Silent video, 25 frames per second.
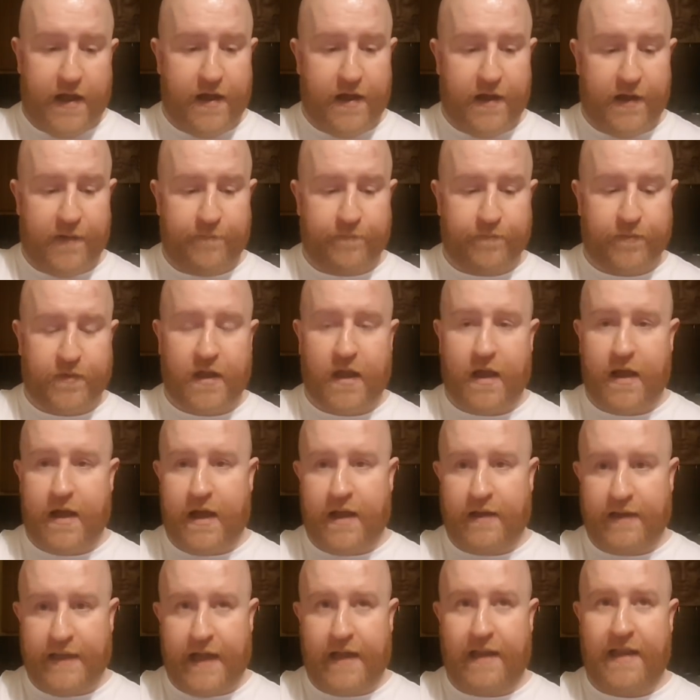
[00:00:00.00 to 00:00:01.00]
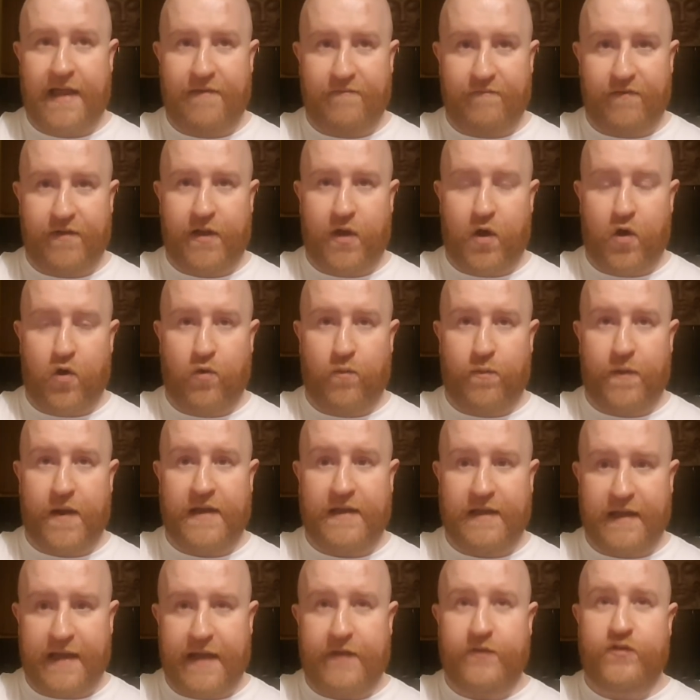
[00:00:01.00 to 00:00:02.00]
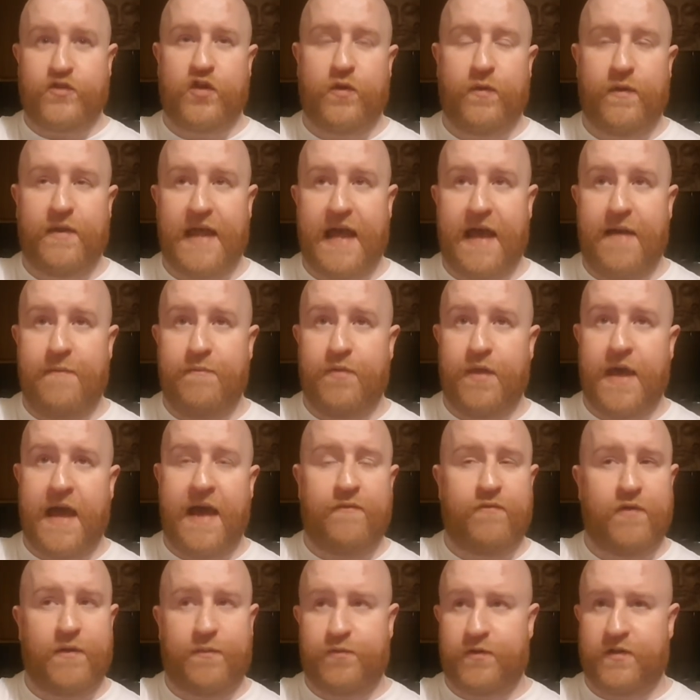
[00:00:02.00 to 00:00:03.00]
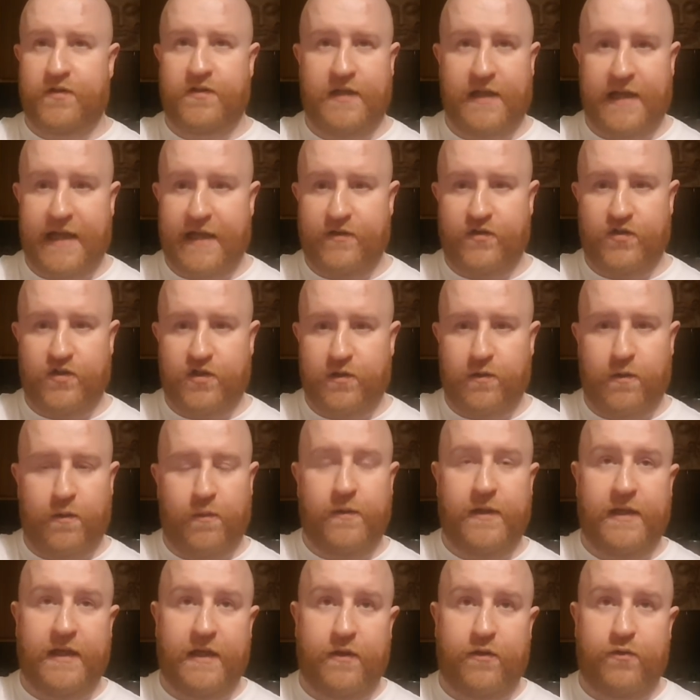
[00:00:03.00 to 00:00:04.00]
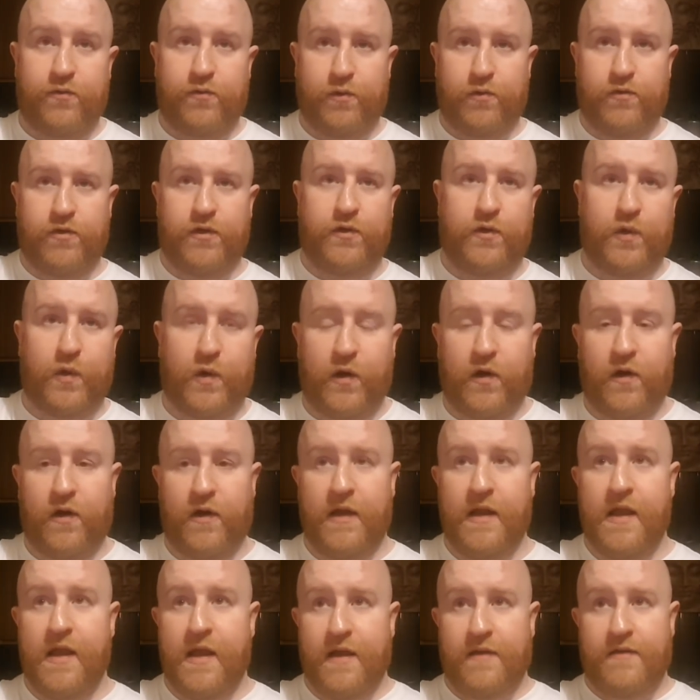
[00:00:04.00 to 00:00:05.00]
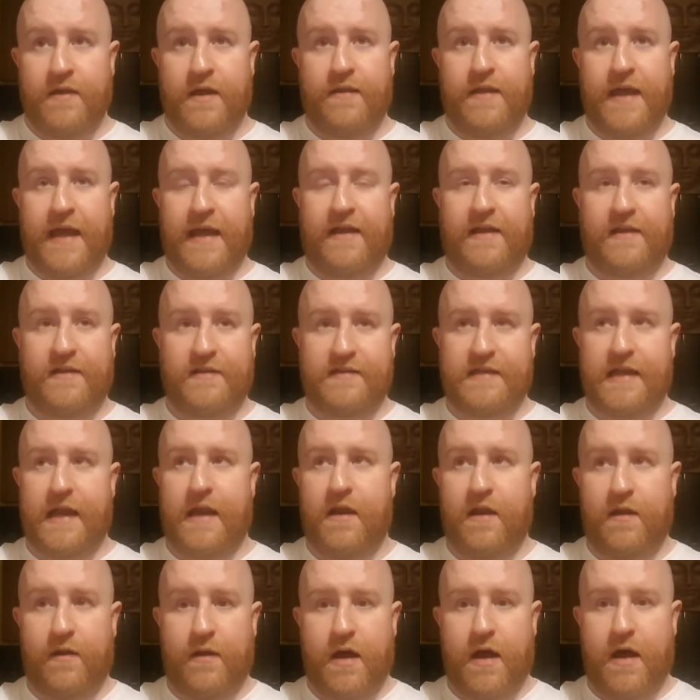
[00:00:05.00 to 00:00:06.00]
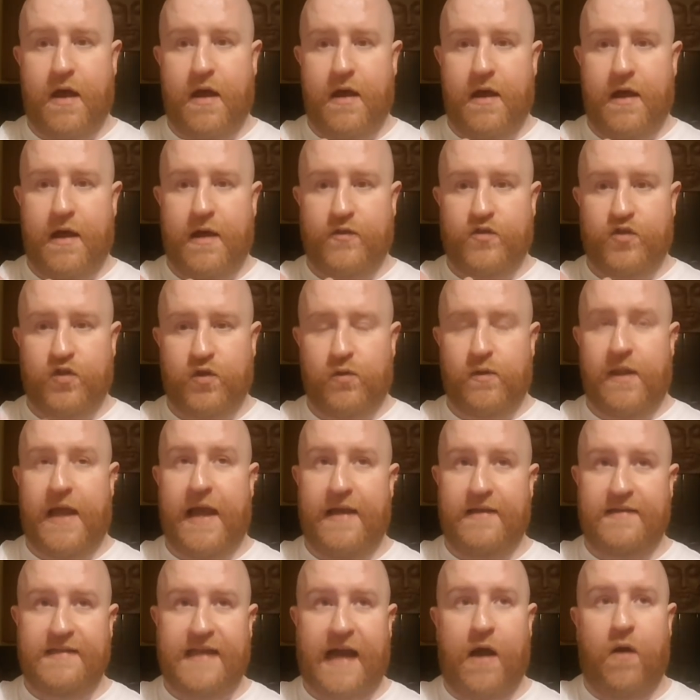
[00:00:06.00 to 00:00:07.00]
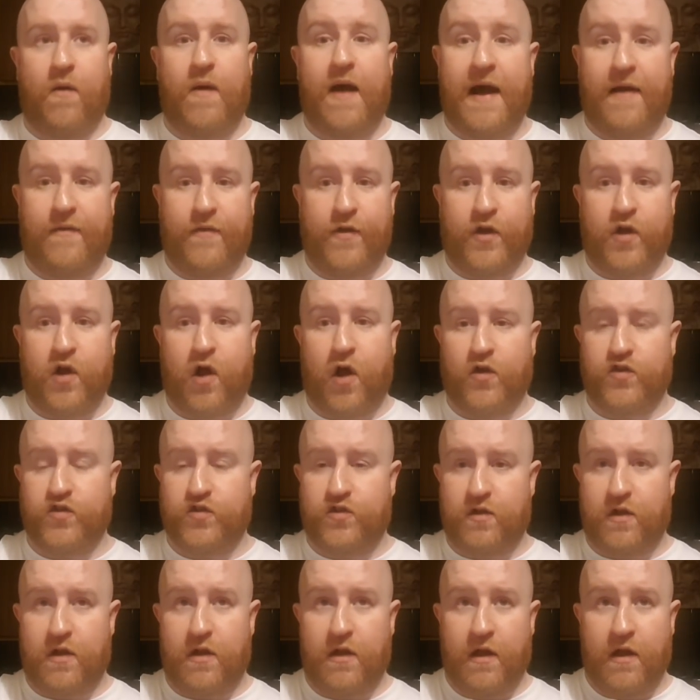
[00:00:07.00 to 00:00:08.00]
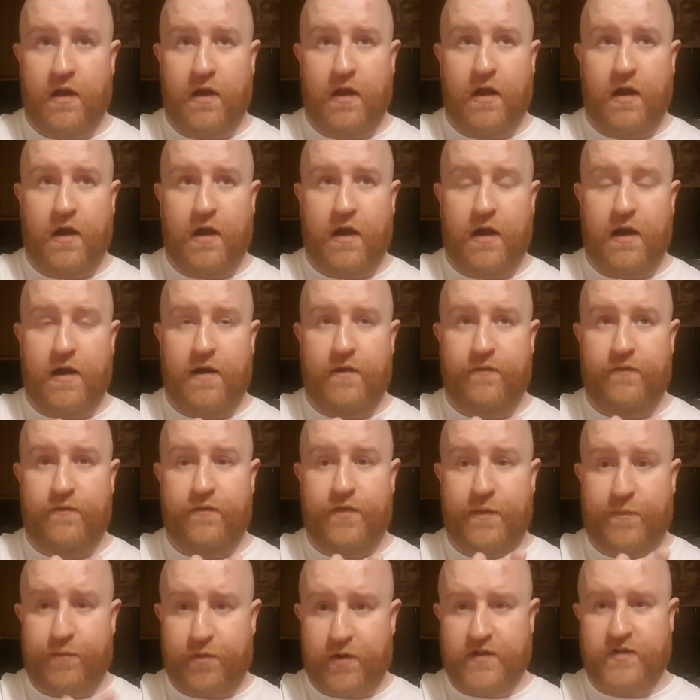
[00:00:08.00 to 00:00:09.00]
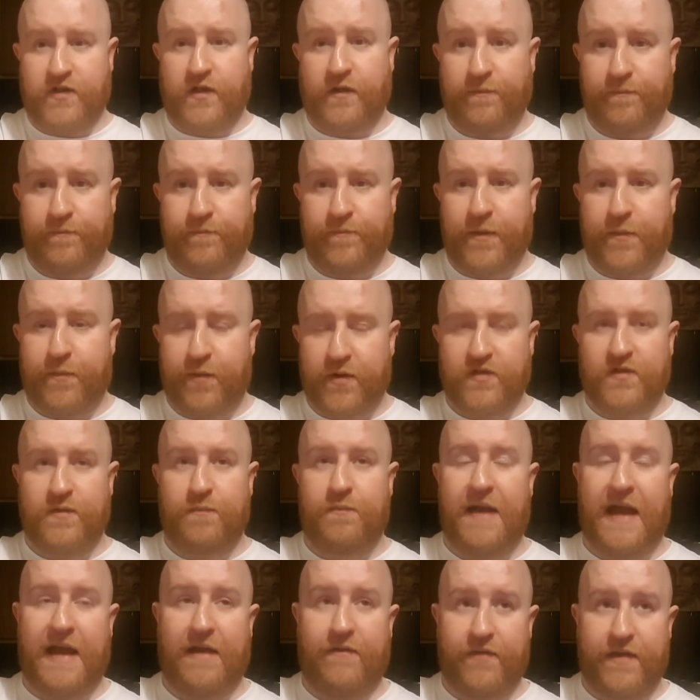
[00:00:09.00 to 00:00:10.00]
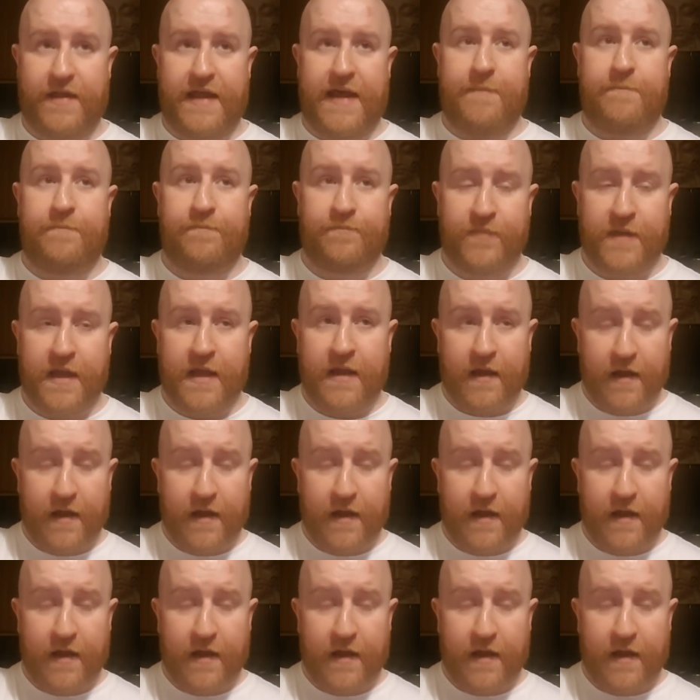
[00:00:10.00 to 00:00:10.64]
a little envelope, and you get two of them. Every prisoner gets two a week through the door that they can send two letters out at the cost of the prison. The prison pay for them.